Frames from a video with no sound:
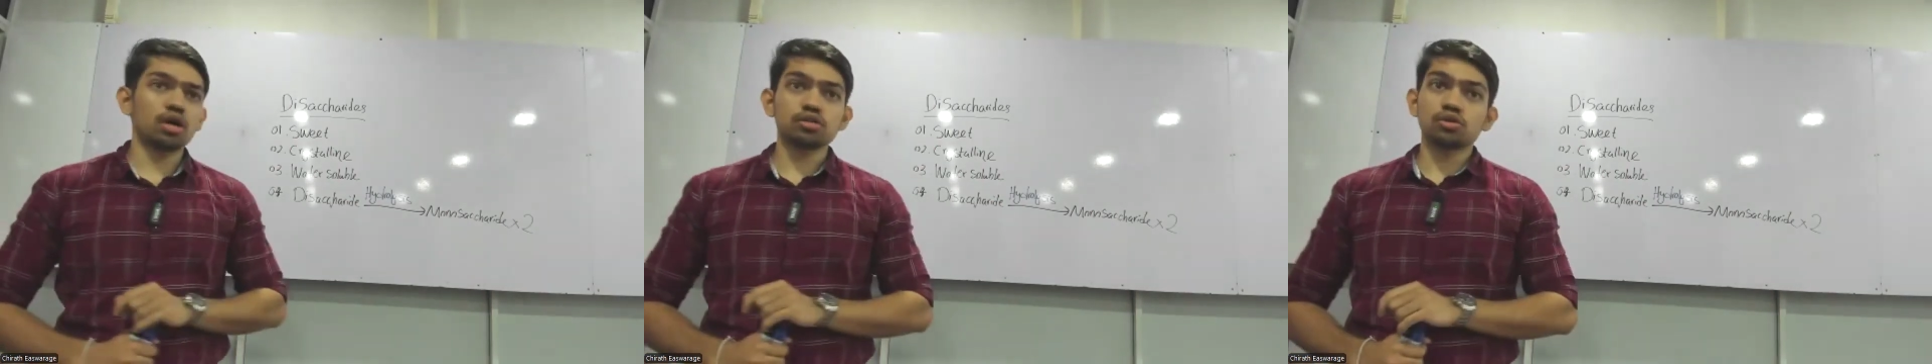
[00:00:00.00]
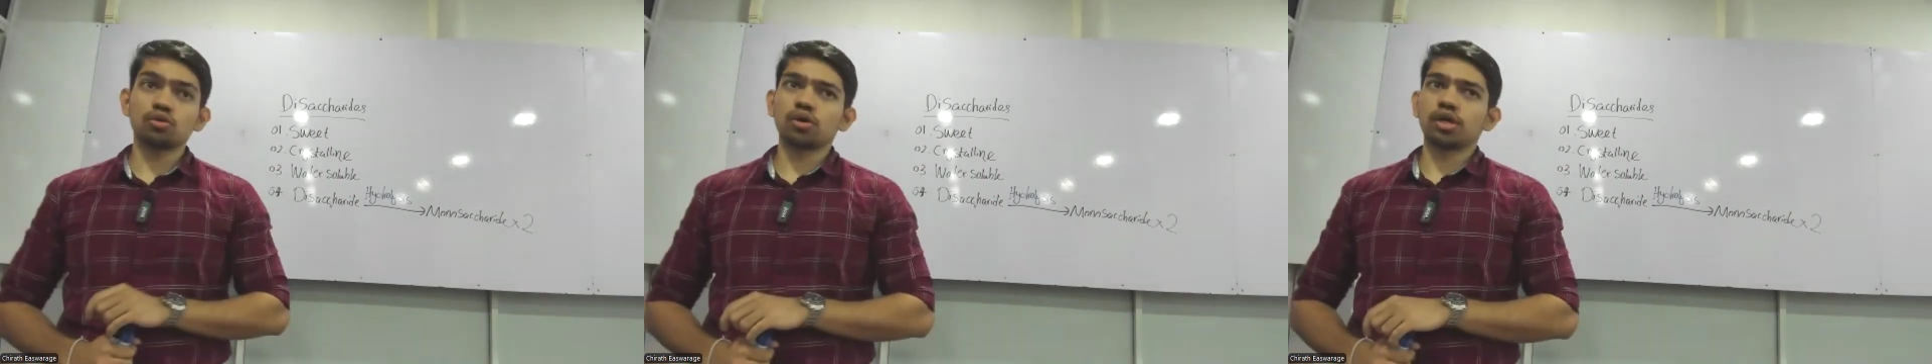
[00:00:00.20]

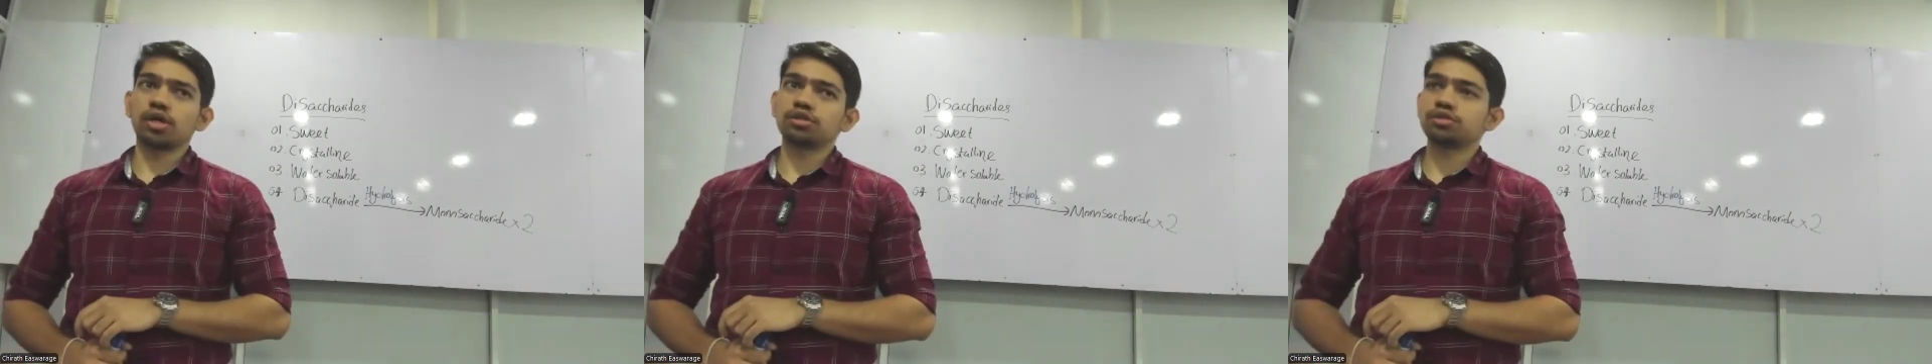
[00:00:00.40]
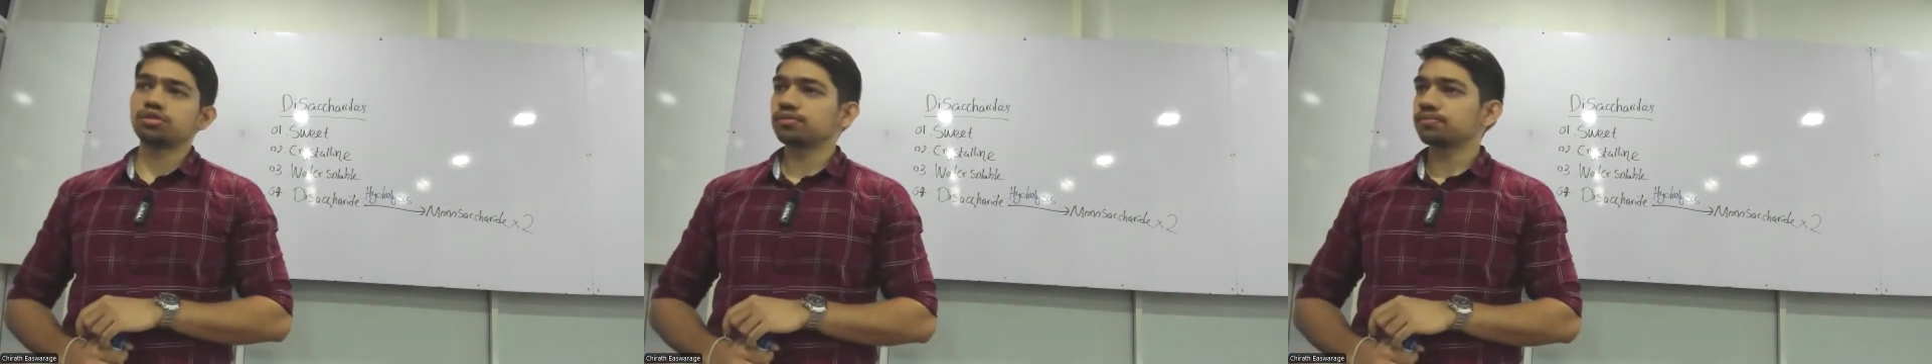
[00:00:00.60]

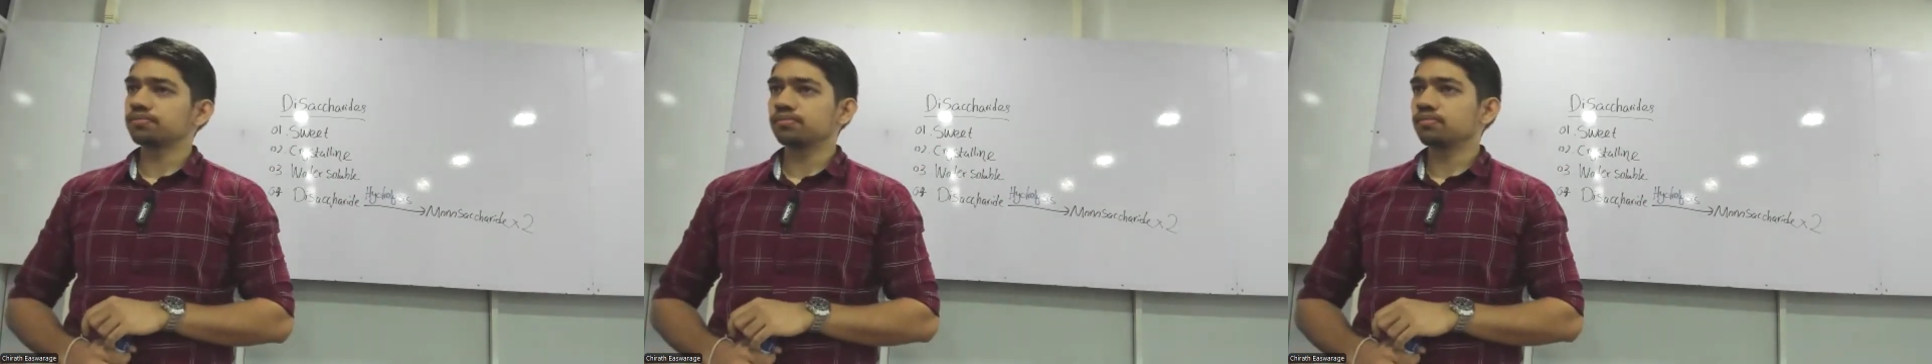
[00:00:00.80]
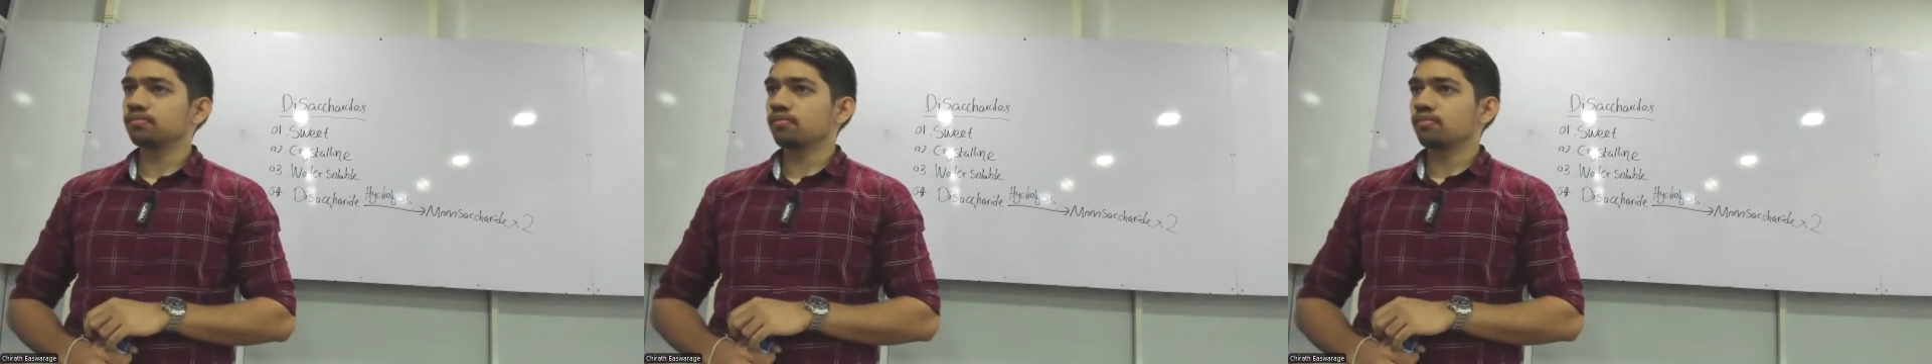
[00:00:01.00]
translocation,
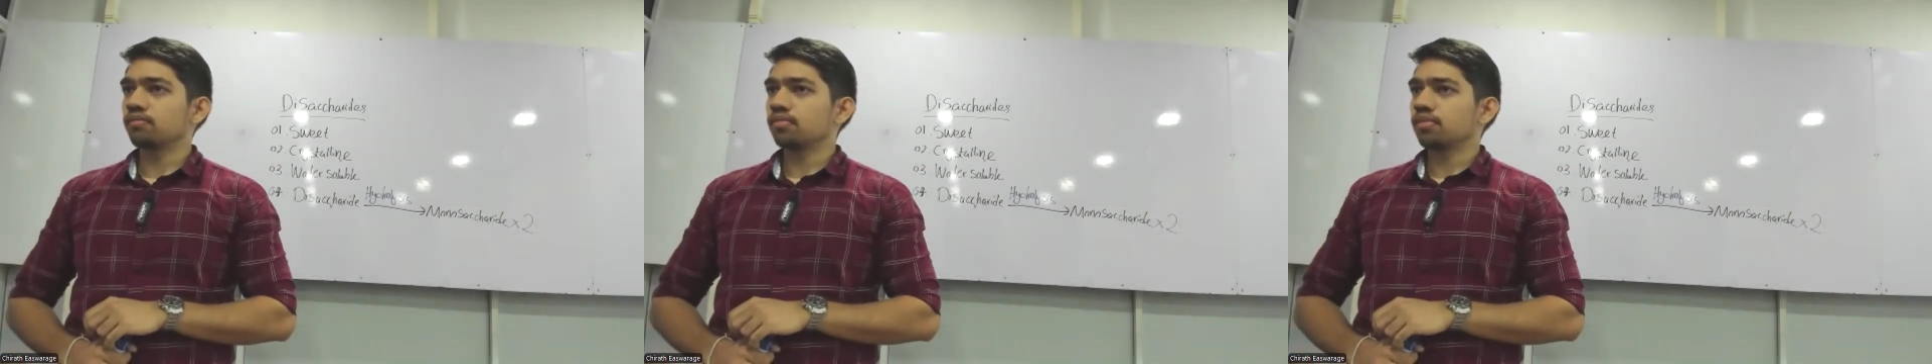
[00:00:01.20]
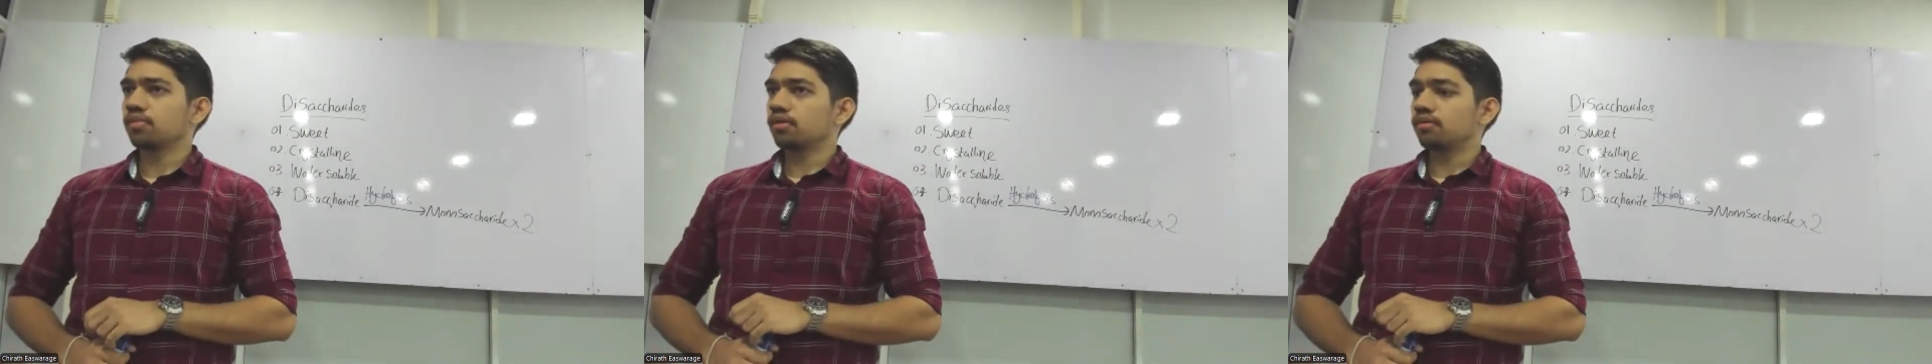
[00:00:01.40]

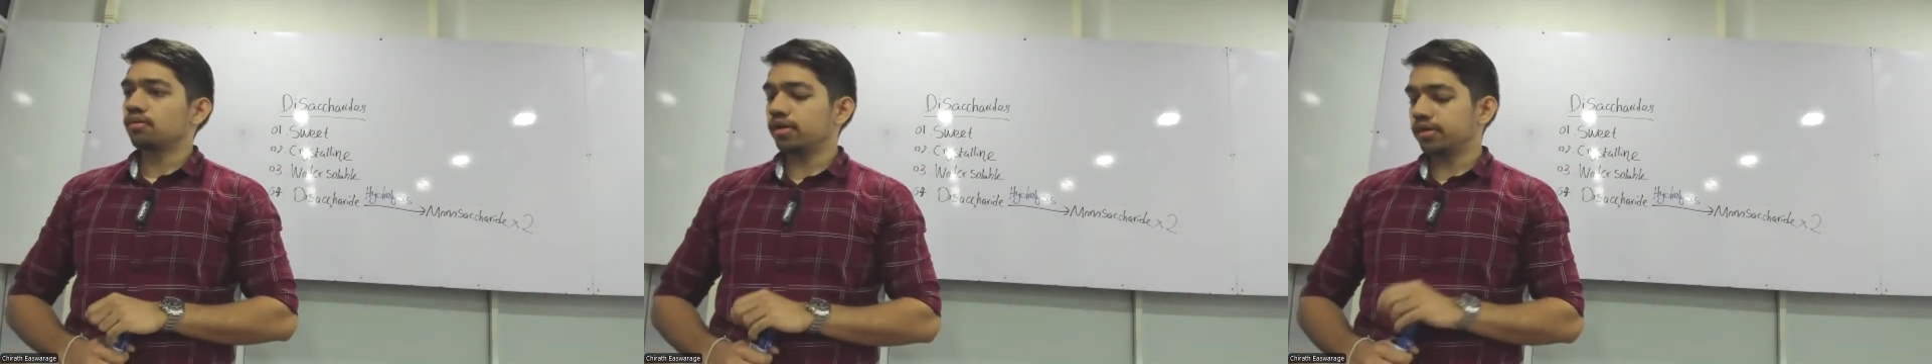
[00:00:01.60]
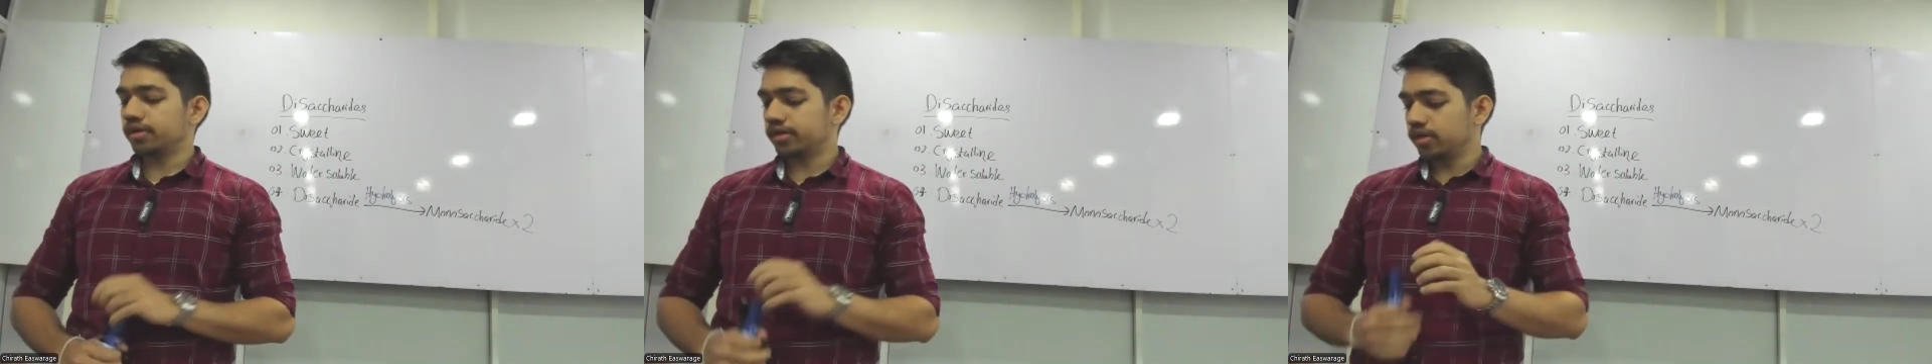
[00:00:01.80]

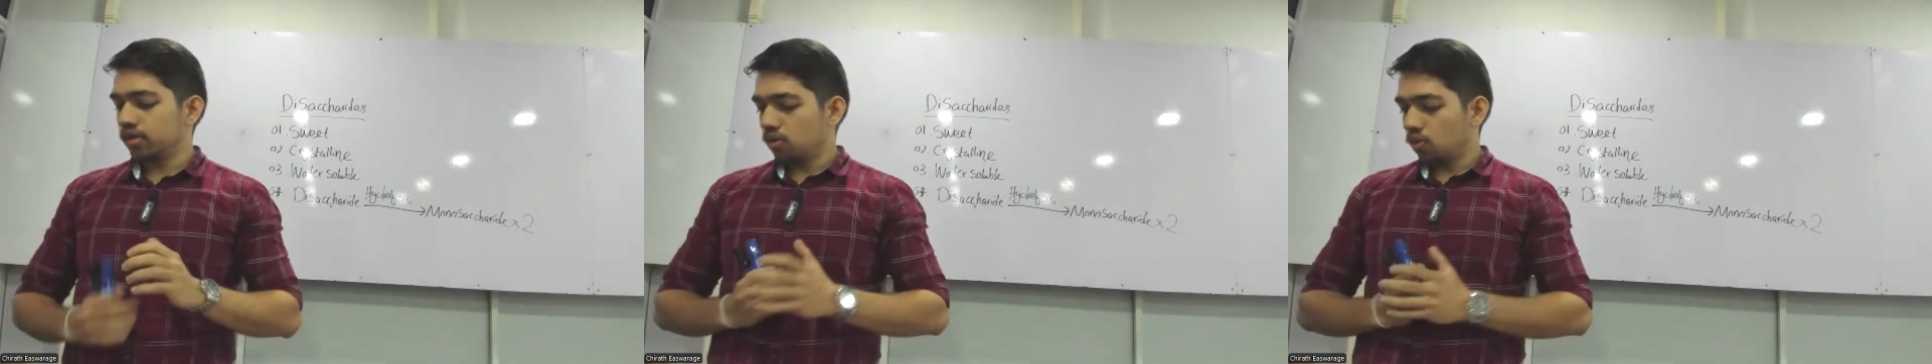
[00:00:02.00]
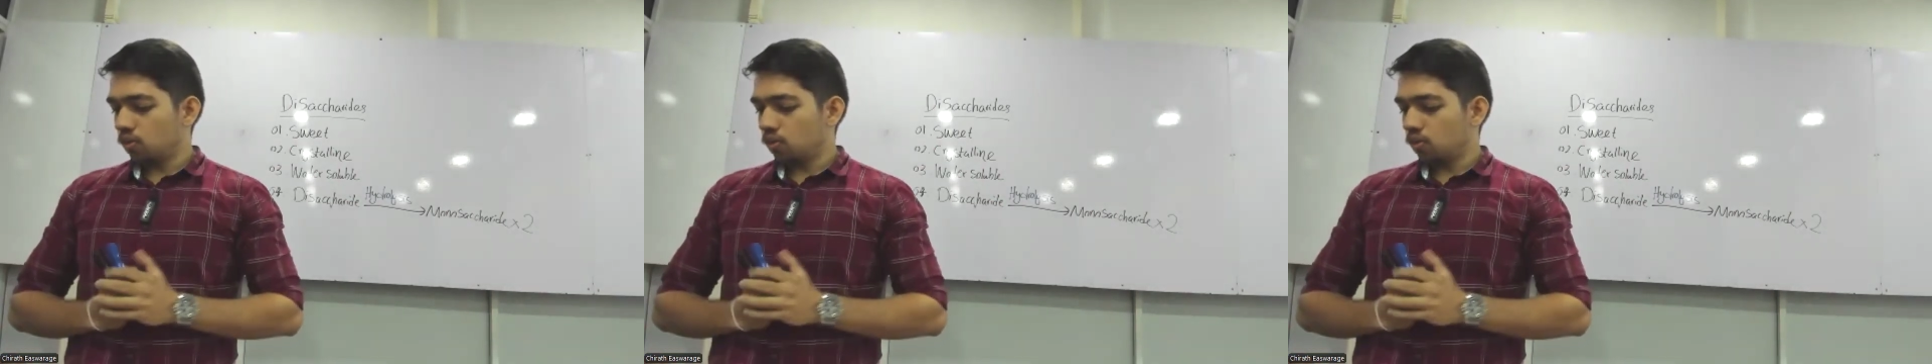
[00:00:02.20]
right?